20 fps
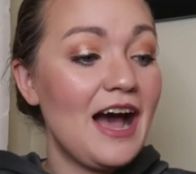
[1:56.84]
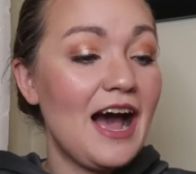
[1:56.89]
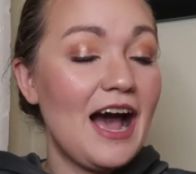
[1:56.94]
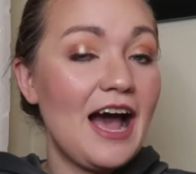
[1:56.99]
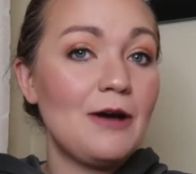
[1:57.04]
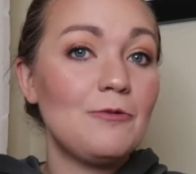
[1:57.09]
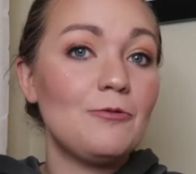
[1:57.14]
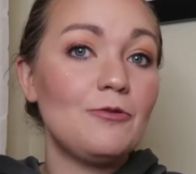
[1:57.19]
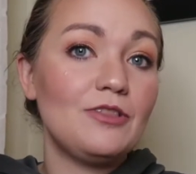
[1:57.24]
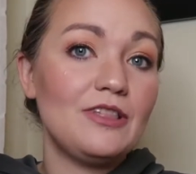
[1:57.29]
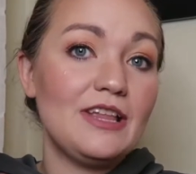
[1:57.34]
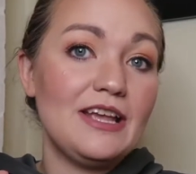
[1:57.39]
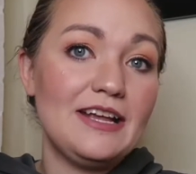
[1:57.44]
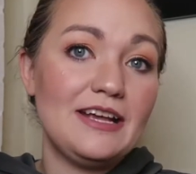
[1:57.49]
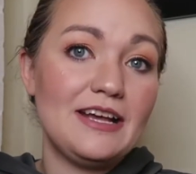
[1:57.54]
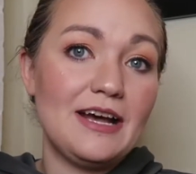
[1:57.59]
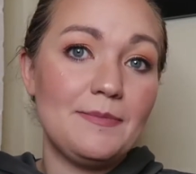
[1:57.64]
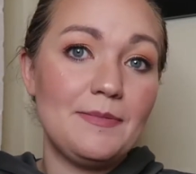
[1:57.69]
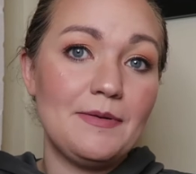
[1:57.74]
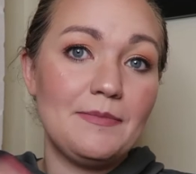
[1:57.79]
I will
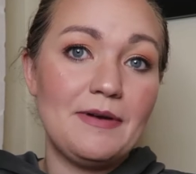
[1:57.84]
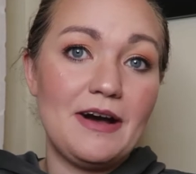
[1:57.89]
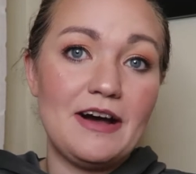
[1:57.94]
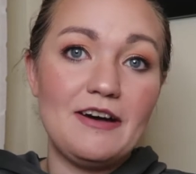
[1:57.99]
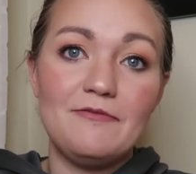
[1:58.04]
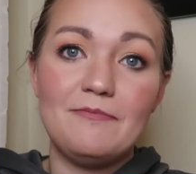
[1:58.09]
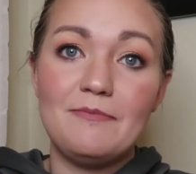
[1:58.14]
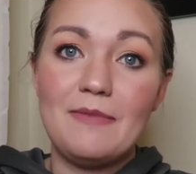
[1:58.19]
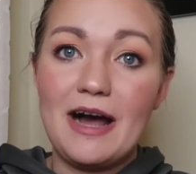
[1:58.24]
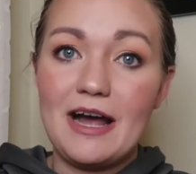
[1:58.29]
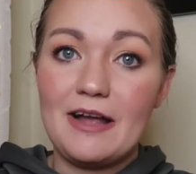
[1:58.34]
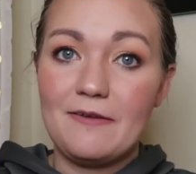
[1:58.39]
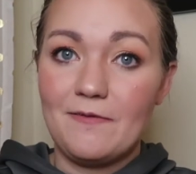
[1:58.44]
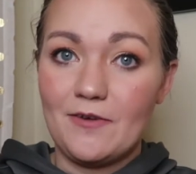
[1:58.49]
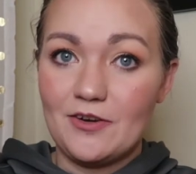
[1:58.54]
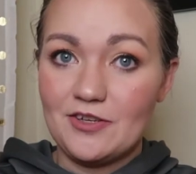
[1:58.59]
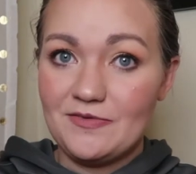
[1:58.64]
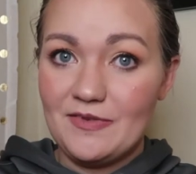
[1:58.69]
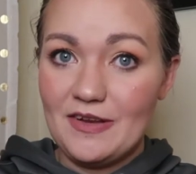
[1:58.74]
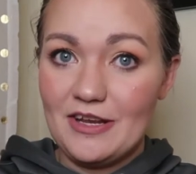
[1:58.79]
link up above my
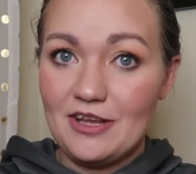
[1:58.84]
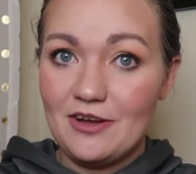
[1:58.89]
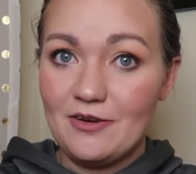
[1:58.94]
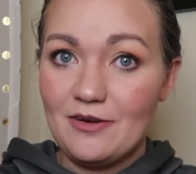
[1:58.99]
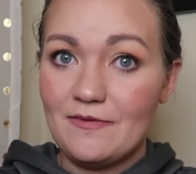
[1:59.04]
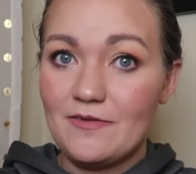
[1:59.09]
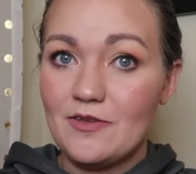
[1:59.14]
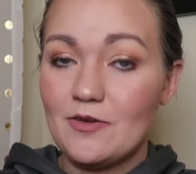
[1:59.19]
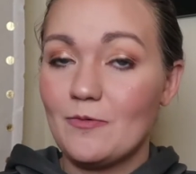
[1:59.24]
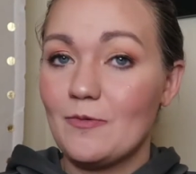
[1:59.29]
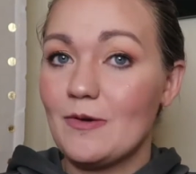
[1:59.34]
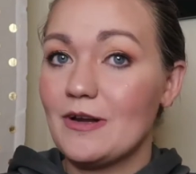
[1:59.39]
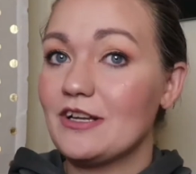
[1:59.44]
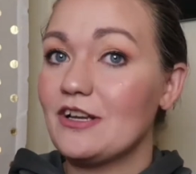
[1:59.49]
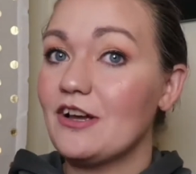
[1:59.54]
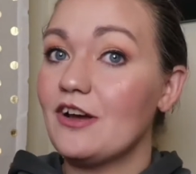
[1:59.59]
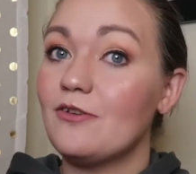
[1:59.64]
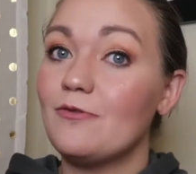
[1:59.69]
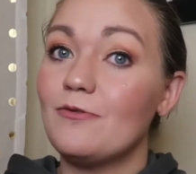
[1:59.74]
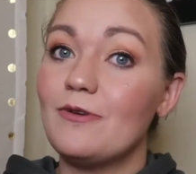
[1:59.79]
first video if you want to
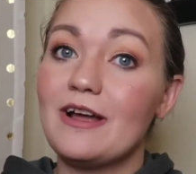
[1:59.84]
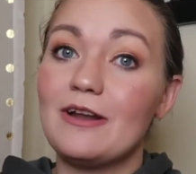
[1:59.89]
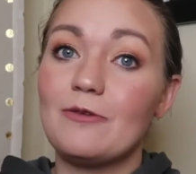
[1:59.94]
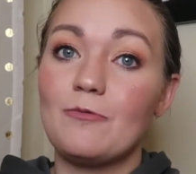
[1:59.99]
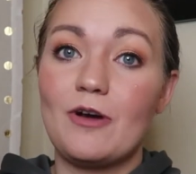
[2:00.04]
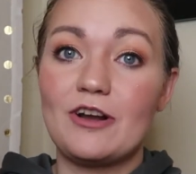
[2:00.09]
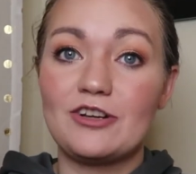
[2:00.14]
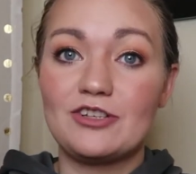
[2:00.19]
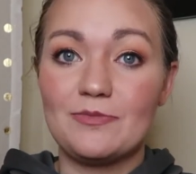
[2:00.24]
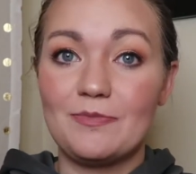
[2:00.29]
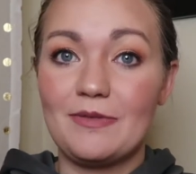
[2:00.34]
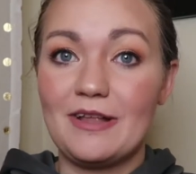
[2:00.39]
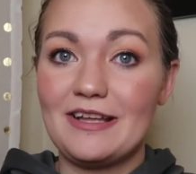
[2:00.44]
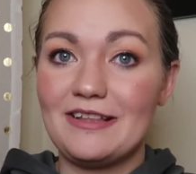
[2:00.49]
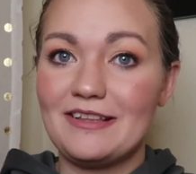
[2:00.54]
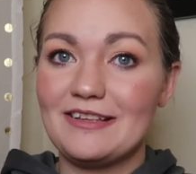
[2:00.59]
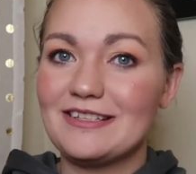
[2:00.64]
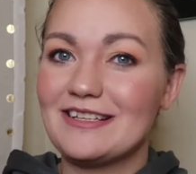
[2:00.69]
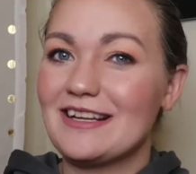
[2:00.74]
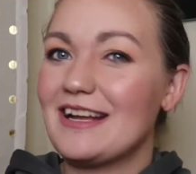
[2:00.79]
go and watch the
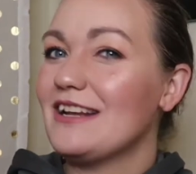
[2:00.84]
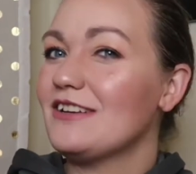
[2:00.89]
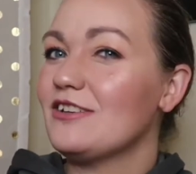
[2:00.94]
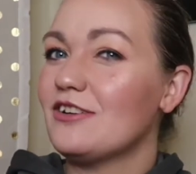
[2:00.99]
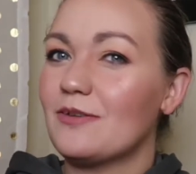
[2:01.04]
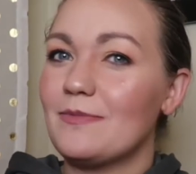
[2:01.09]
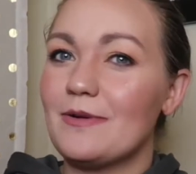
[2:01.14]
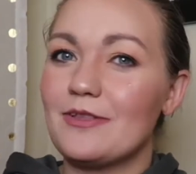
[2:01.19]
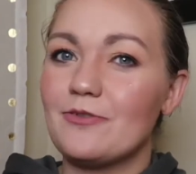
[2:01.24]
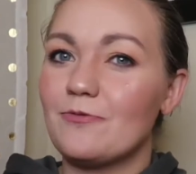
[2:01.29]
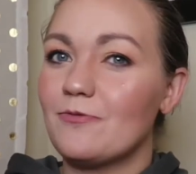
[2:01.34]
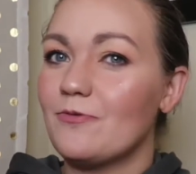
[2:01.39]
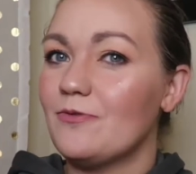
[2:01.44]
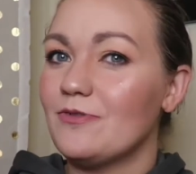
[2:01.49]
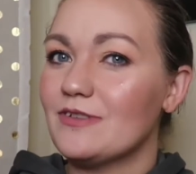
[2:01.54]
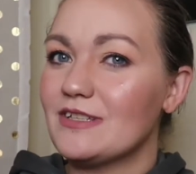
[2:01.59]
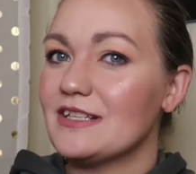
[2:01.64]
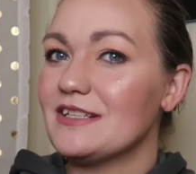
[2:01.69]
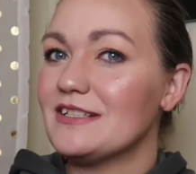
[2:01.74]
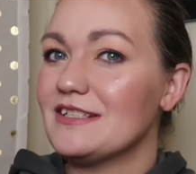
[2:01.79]
playlist and kind of talk about the
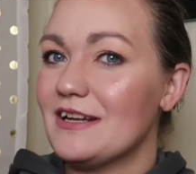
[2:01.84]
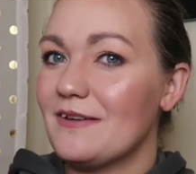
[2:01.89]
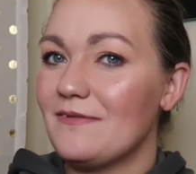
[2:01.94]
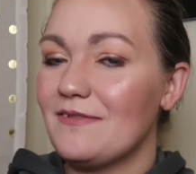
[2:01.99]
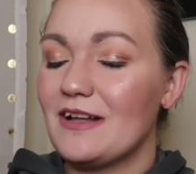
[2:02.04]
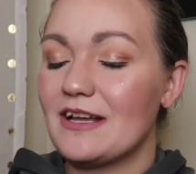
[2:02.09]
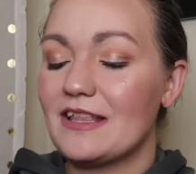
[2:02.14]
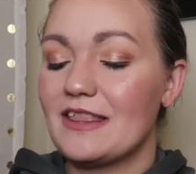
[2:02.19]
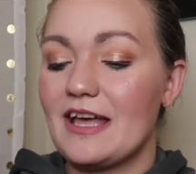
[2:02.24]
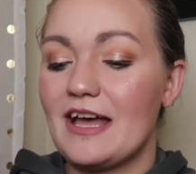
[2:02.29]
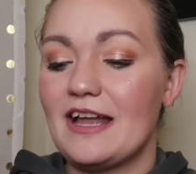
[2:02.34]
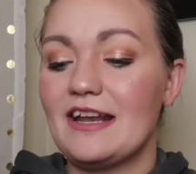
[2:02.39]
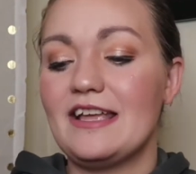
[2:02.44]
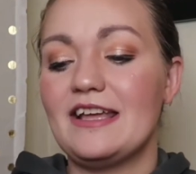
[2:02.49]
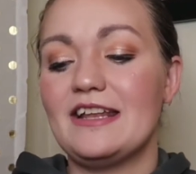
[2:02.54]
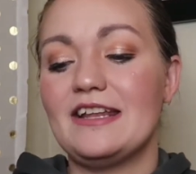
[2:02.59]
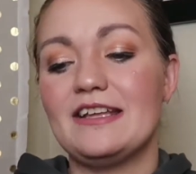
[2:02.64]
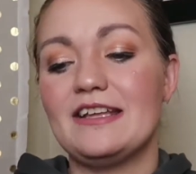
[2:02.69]
rules and stuff like that in